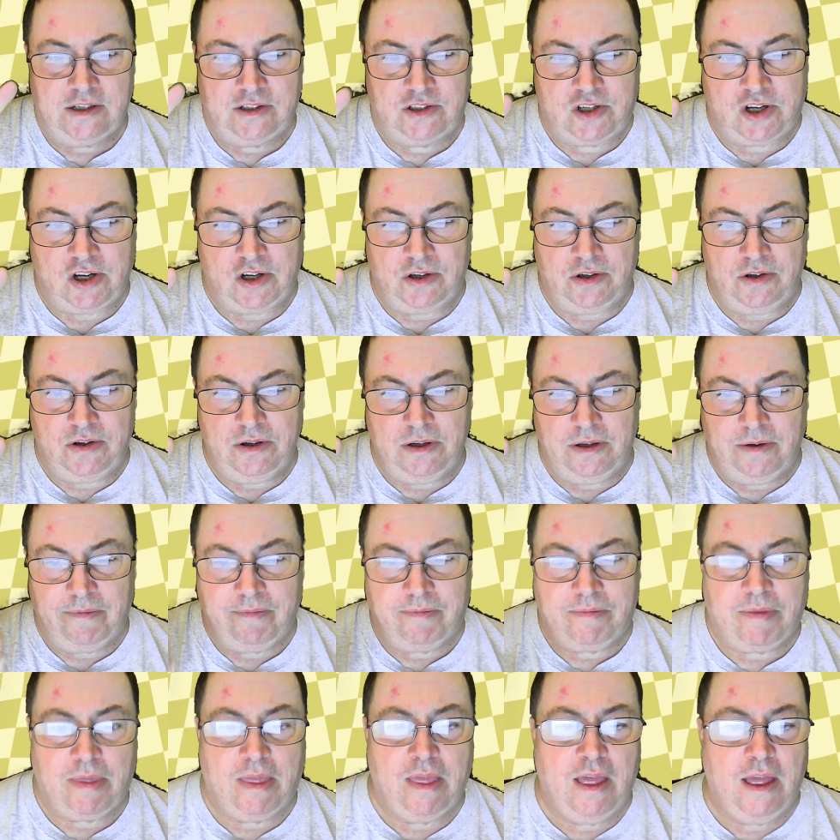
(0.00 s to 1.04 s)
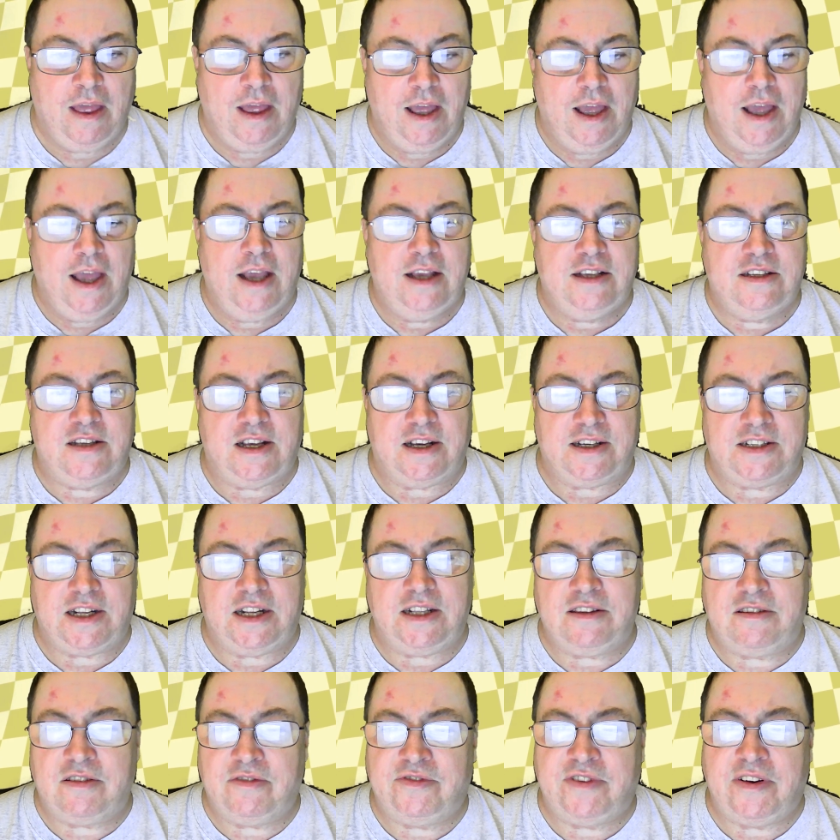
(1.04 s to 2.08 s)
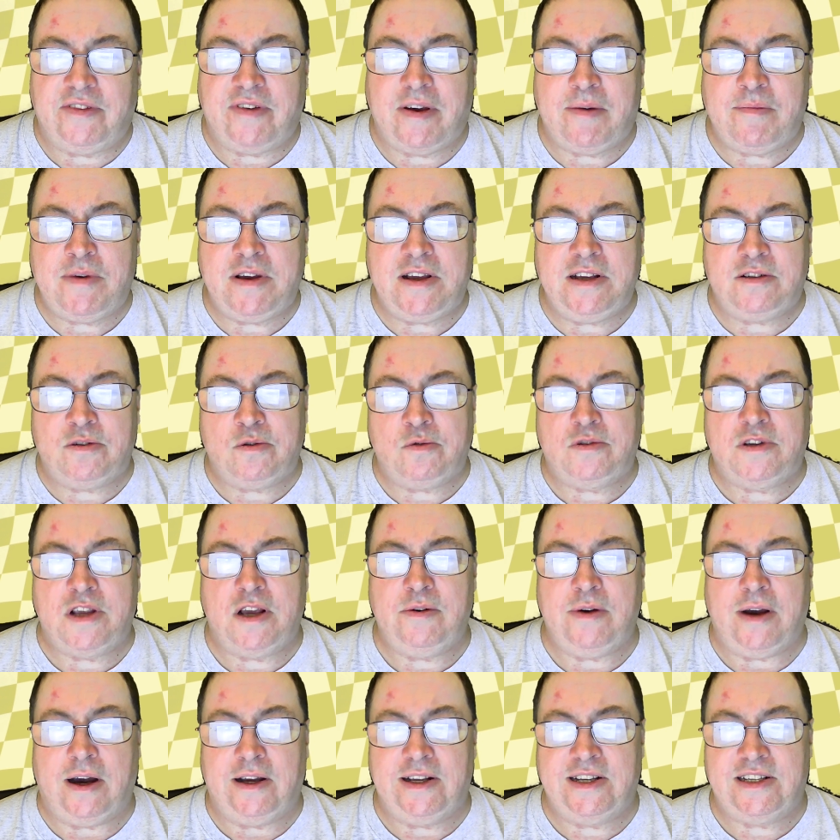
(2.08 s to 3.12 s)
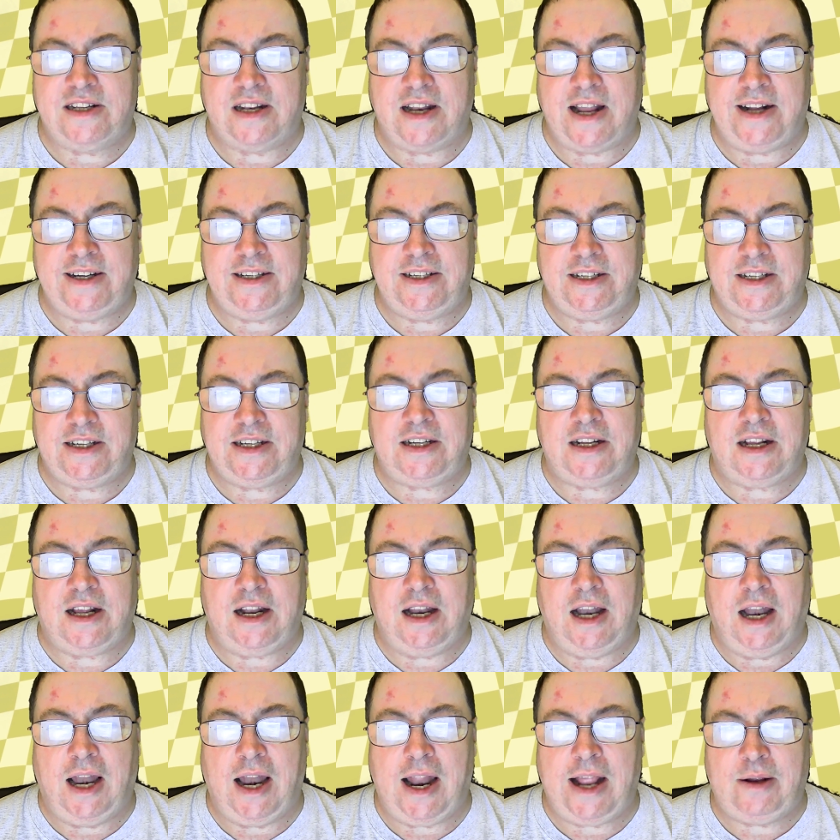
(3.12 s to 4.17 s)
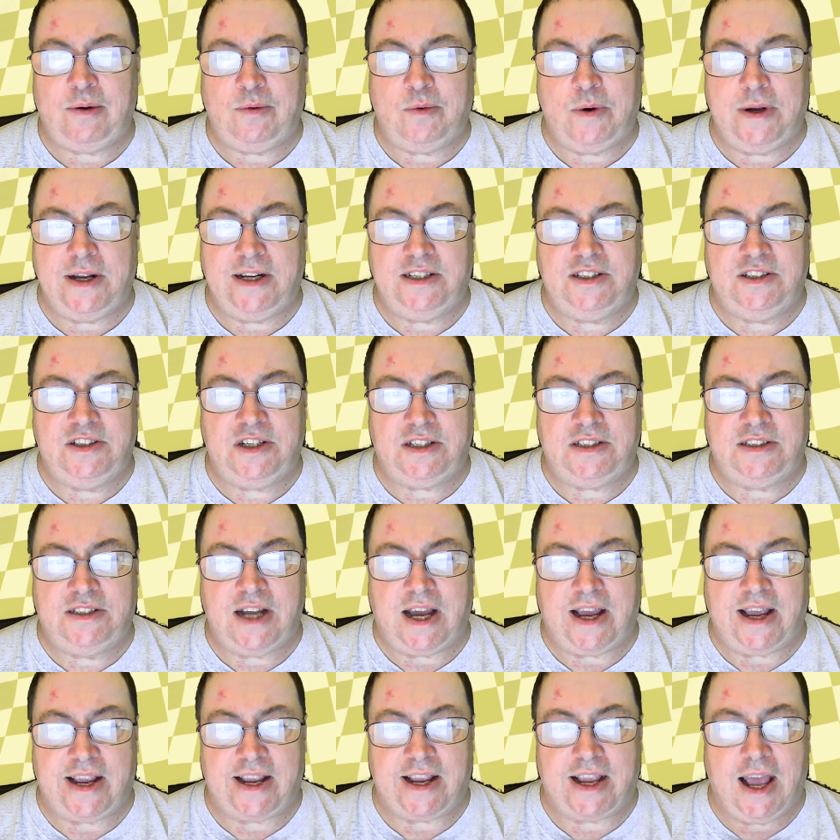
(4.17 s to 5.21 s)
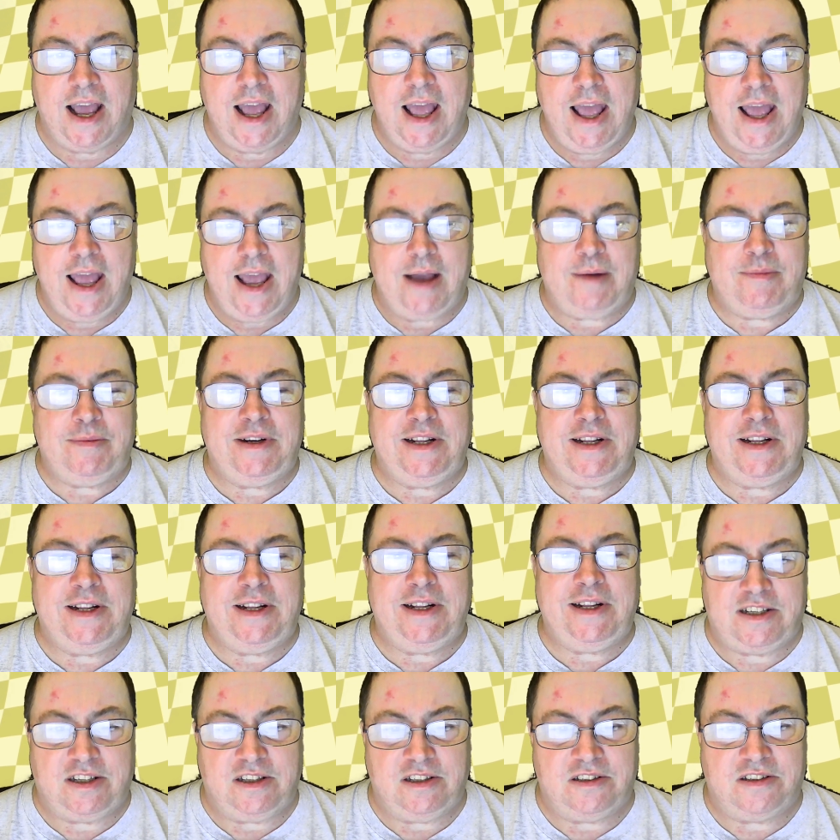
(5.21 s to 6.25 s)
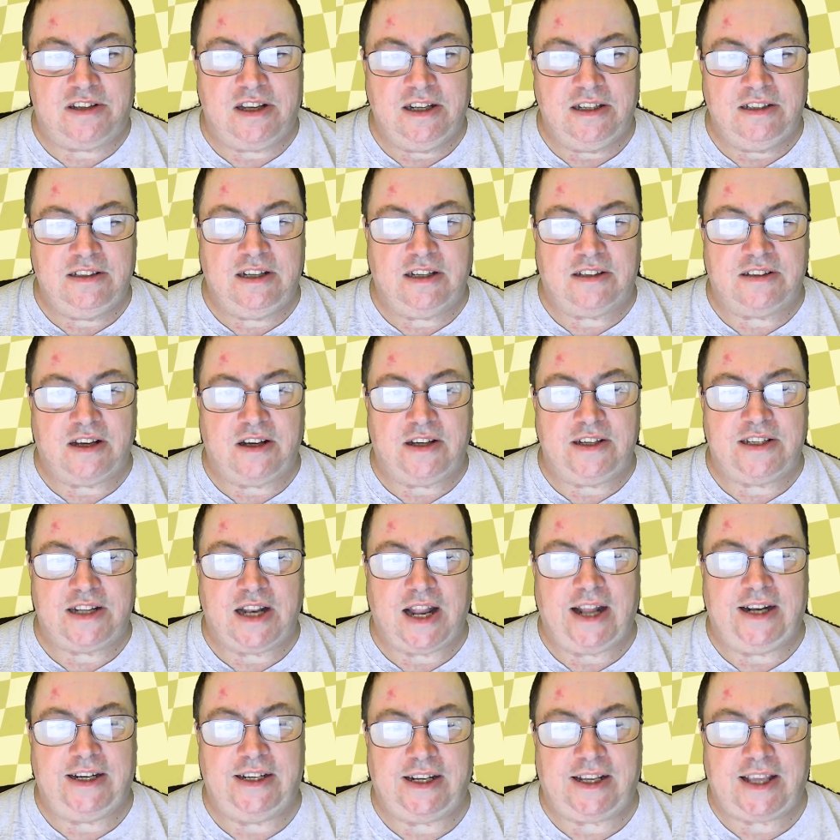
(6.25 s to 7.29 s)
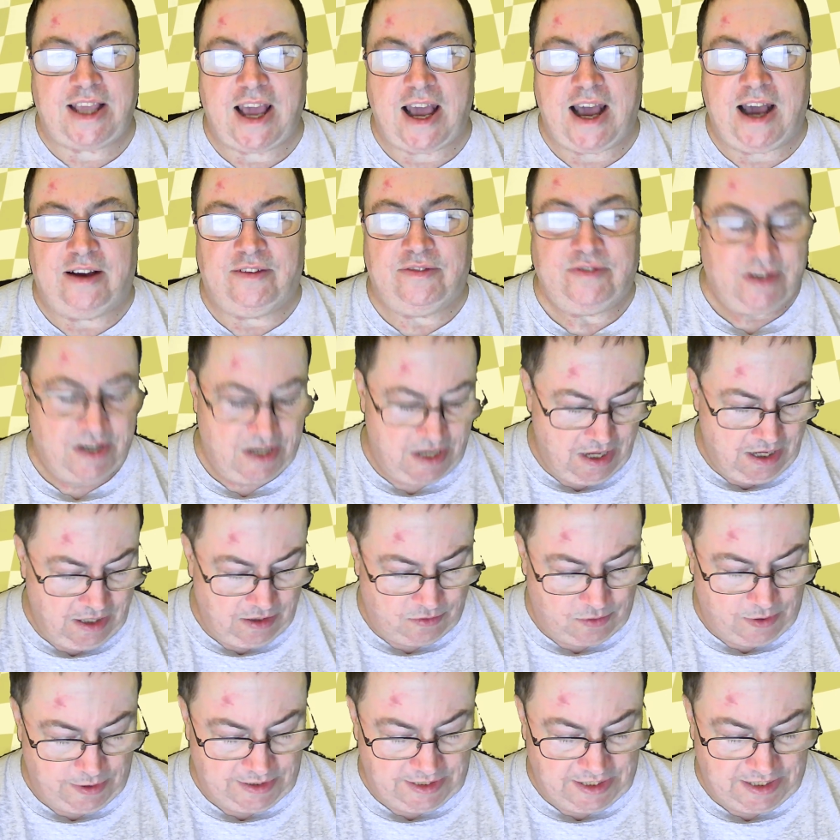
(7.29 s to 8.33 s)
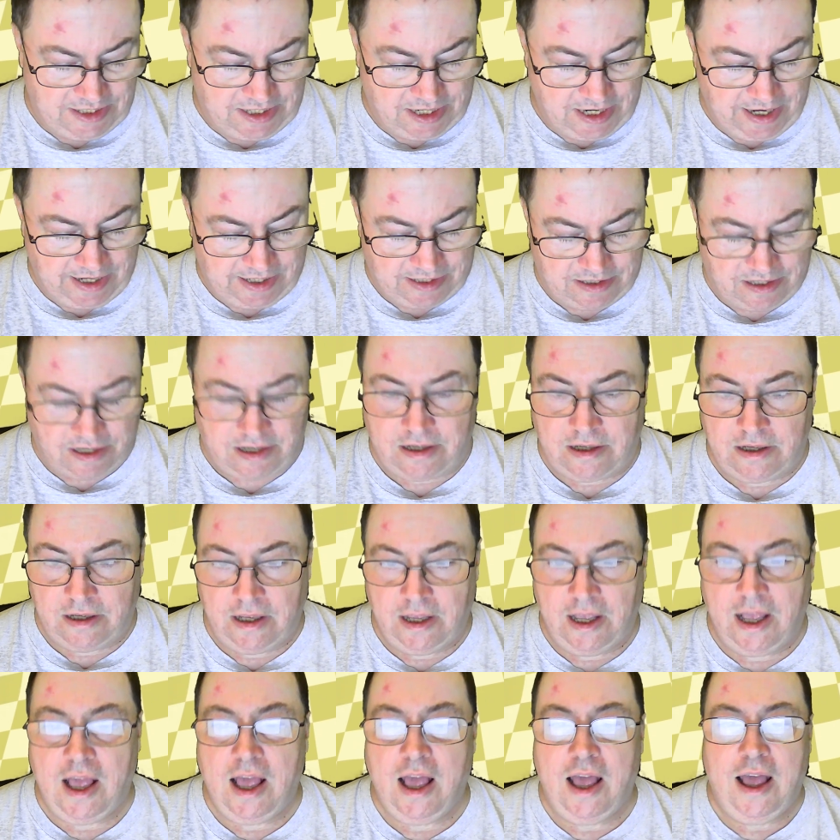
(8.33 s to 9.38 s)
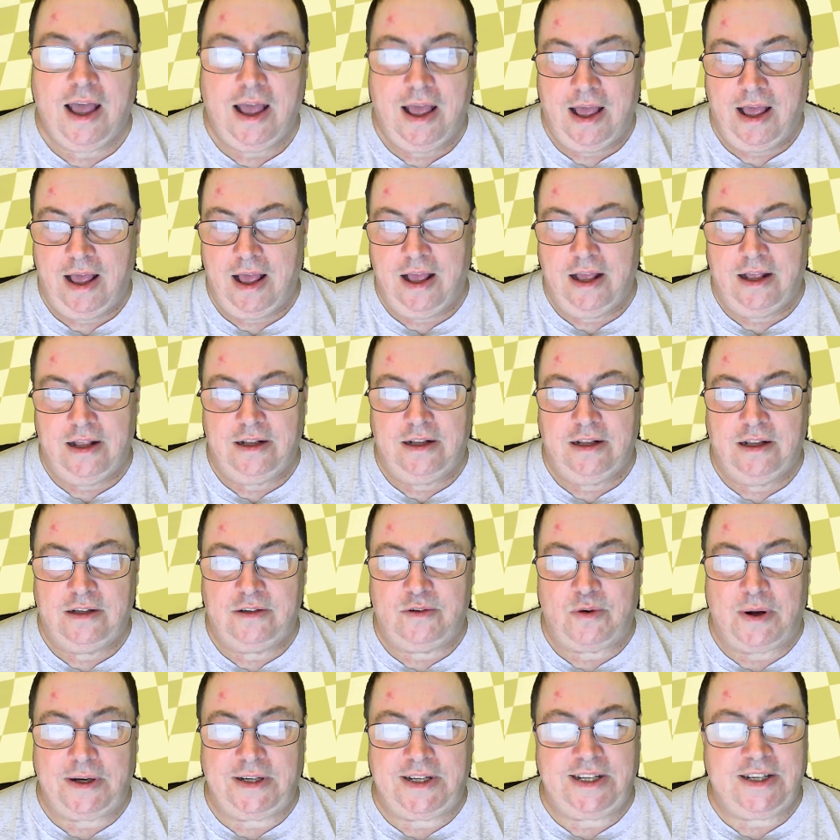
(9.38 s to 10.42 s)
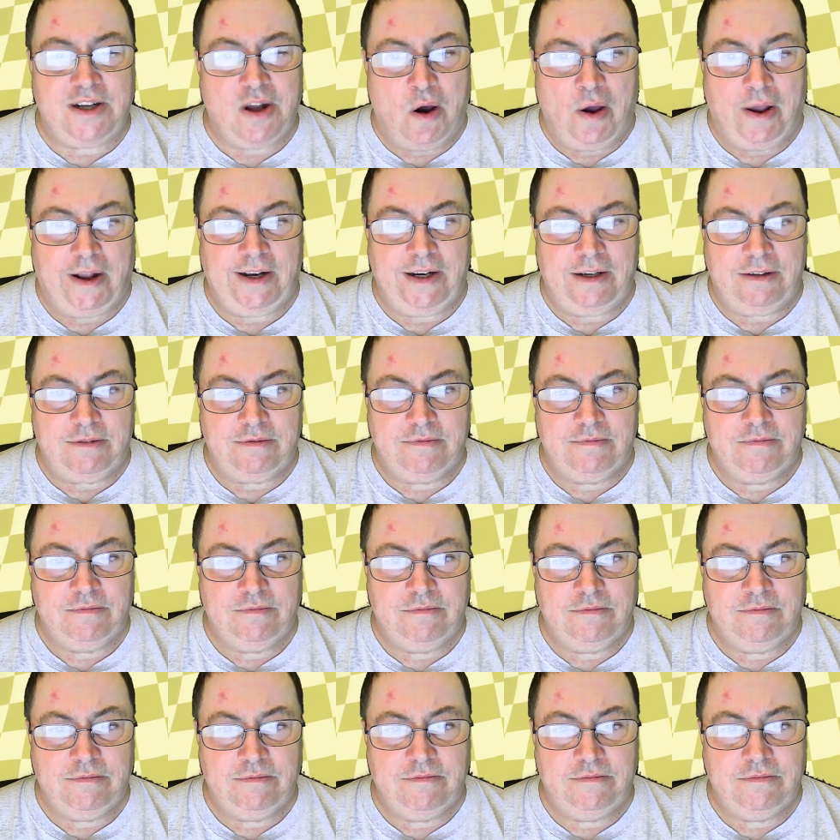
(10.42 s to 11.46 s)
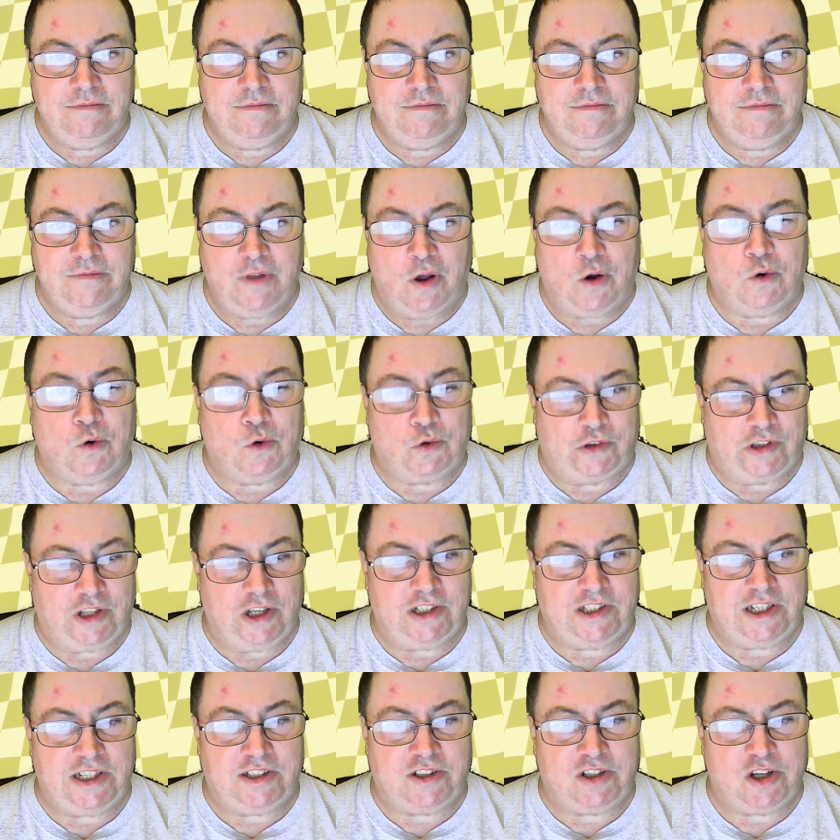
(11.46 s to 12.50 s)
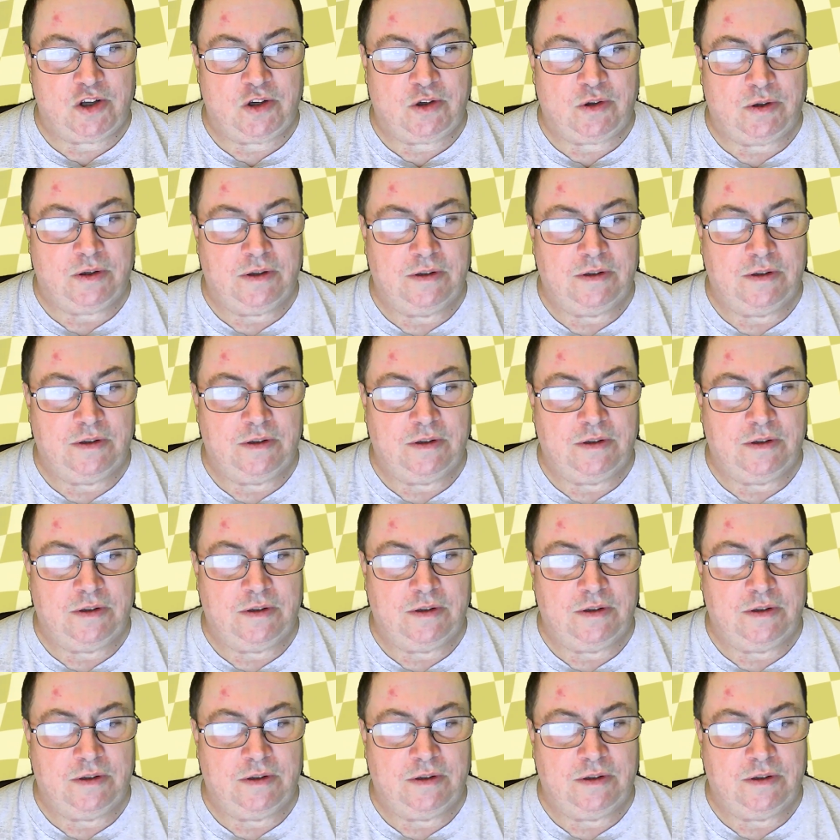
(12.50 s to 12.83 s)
2. 16th of November is also Icelandic Language Day. How many letters does Icelandic have? 26, 29, or 32?